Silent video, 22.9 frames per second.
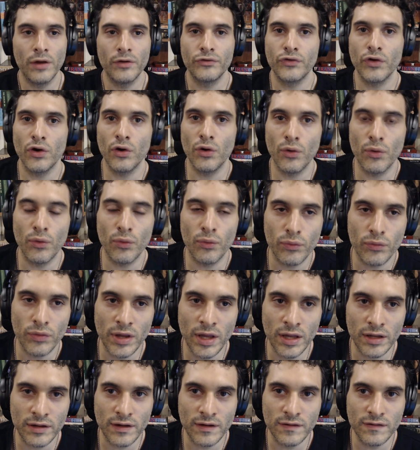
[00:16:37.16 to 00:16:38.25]
So
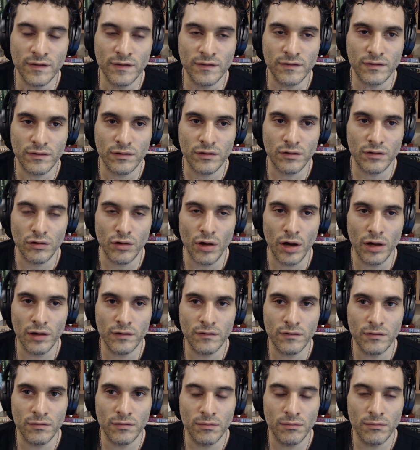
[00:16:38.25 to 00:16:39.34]
yeah, this is
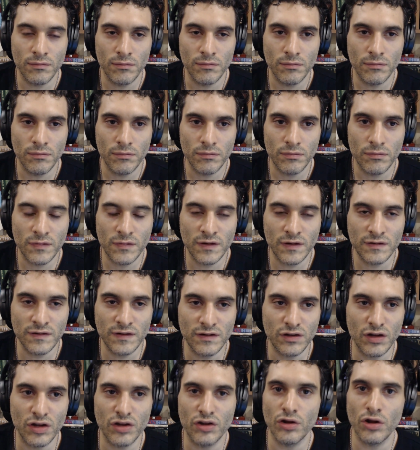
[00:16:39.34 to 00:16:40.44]
not this
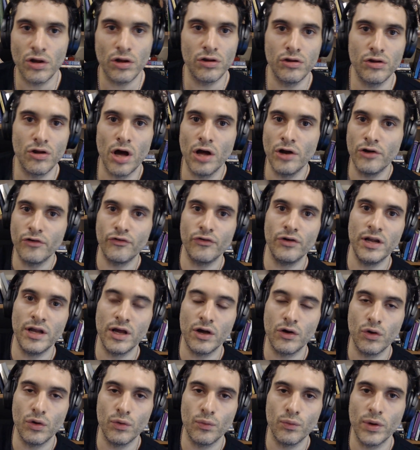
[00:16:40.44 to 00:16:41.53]
is a, not really
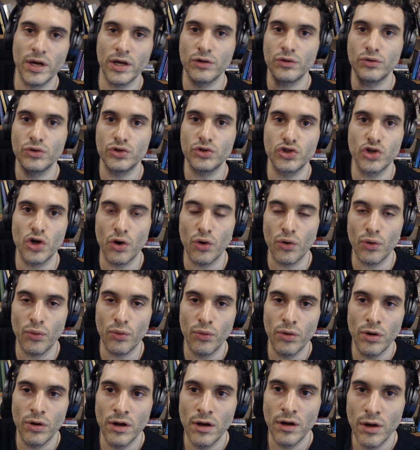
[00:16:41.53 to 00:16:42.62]
a good way to
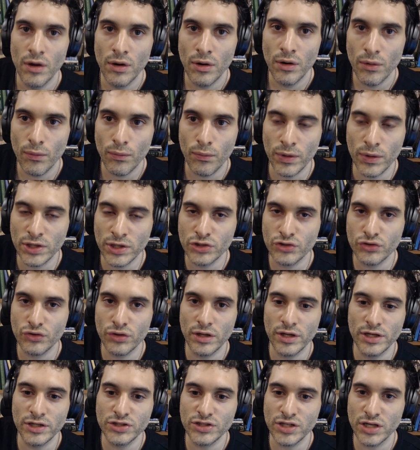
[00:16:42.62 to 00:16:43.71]
show which
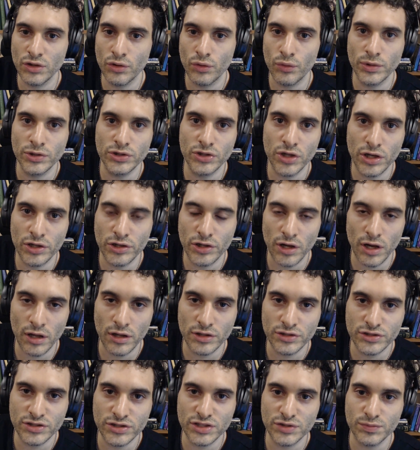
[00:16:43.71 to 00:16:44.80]
religion or which
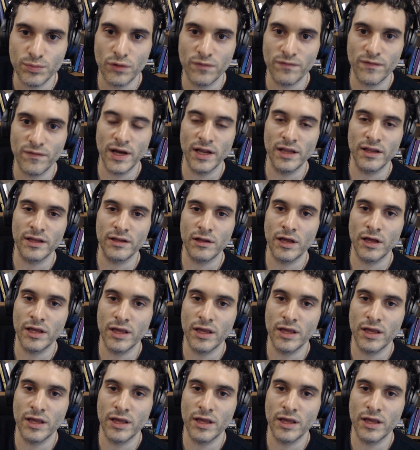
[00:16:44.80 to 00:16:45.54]
ideology is more violent.